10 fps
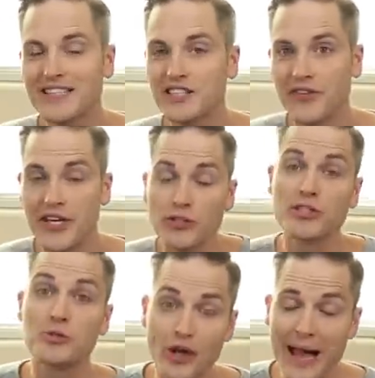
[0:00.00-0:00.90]
out this video.
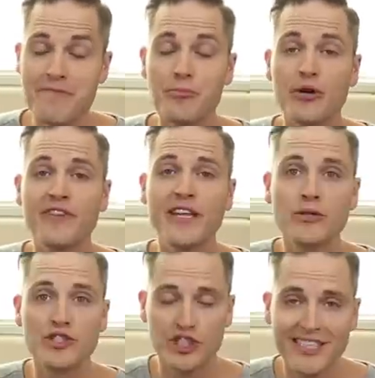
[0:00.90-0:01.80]
Subscribe for more
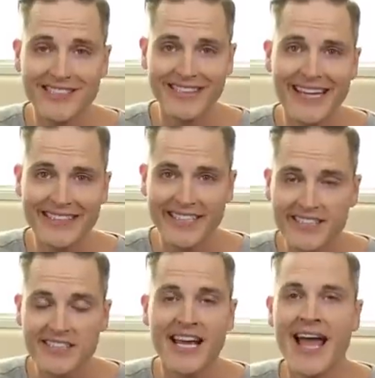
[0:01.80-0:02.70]
videos just like
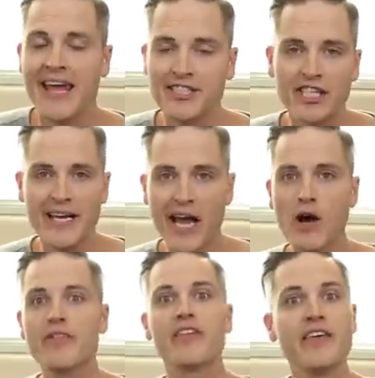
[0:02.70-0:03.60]
this. And to check
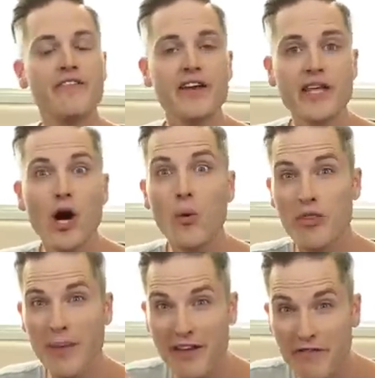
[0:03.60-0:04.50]
out the video
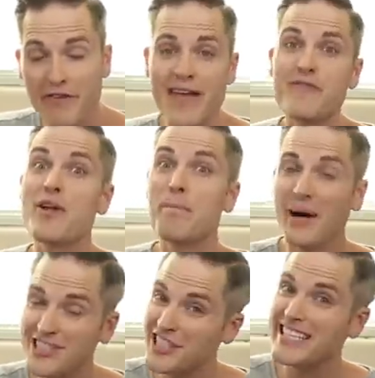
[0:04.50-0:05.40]
with my favorite
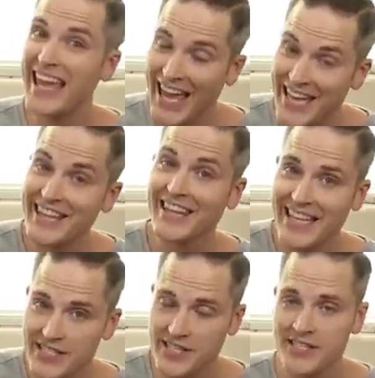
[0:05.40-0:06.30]
budget Canon
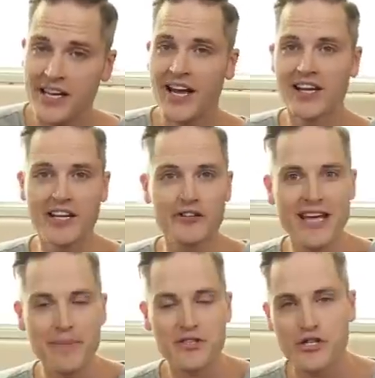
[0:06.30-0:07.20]
lenses, click or
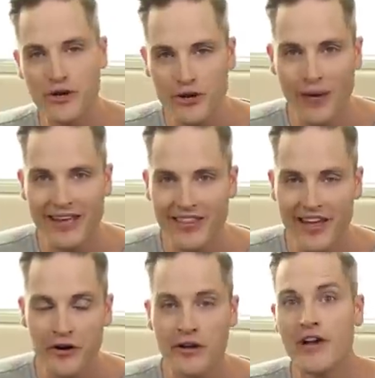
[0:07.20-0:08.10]
tap the screen right
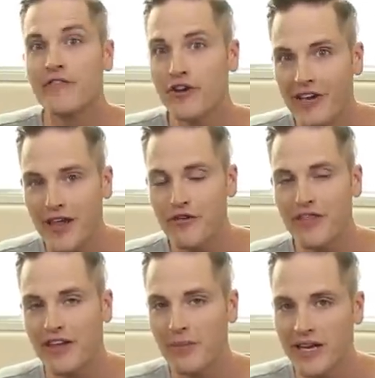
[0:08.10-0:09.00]
there. For another
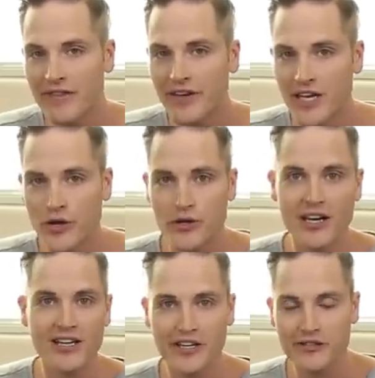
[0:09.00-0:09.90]
Think Media video, you
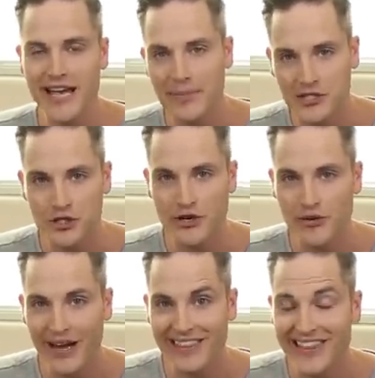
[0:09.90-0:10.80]
can click or tap the
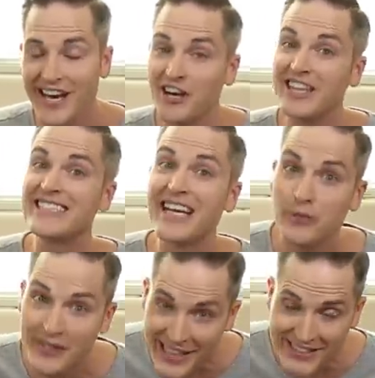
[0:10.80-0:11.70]
screen right there.
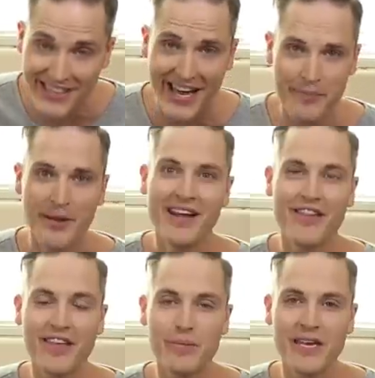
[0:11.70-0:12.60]
Until next time,
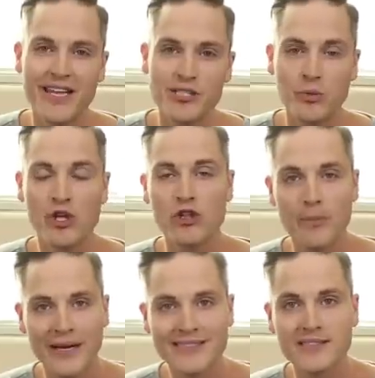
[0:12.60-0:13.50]
Think Media is bringing you
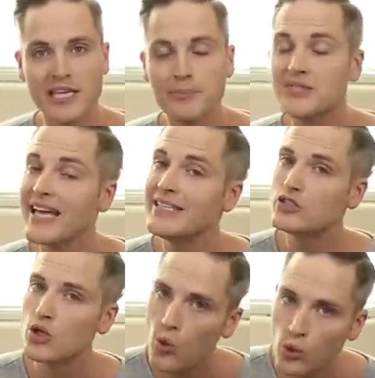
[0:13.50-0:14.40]
the best tips
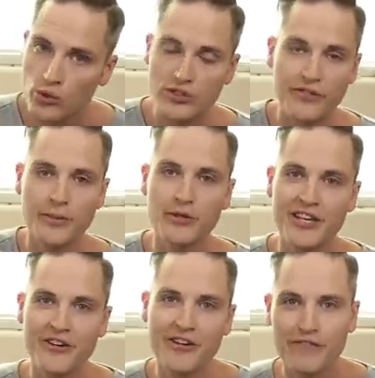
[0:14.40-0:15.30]
and tools for
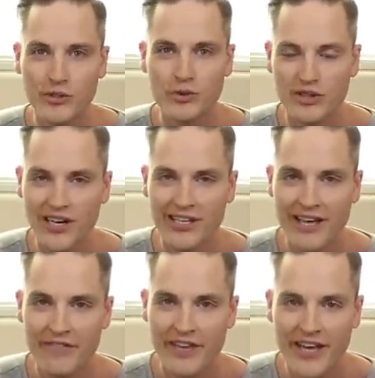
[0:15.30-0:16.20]
building your influence with
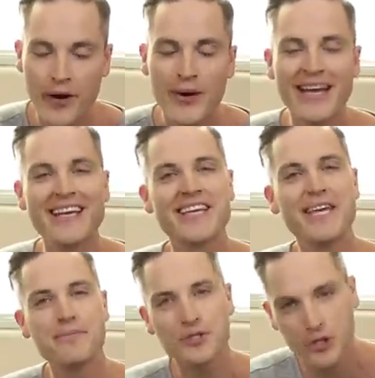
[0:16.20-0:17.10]
online video.
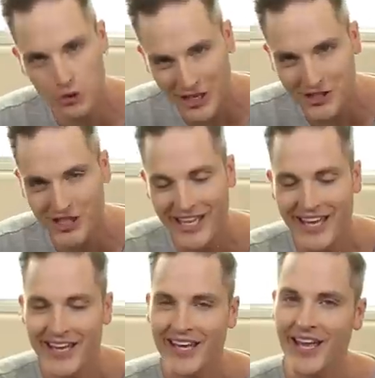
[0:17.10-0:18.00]
Keep crushing
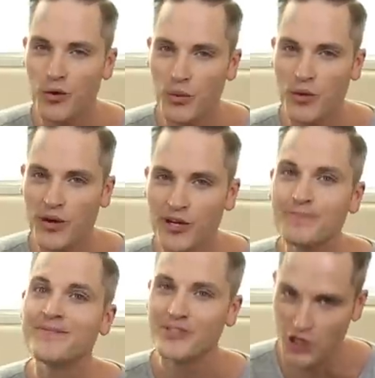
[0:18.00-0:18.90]
it, and we
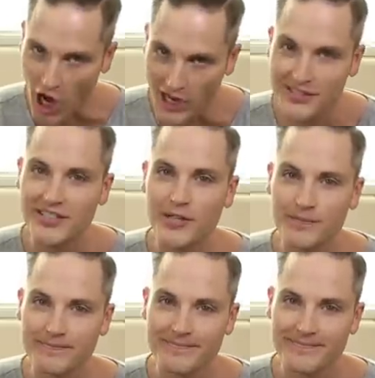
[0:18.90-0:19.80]
will talk soon.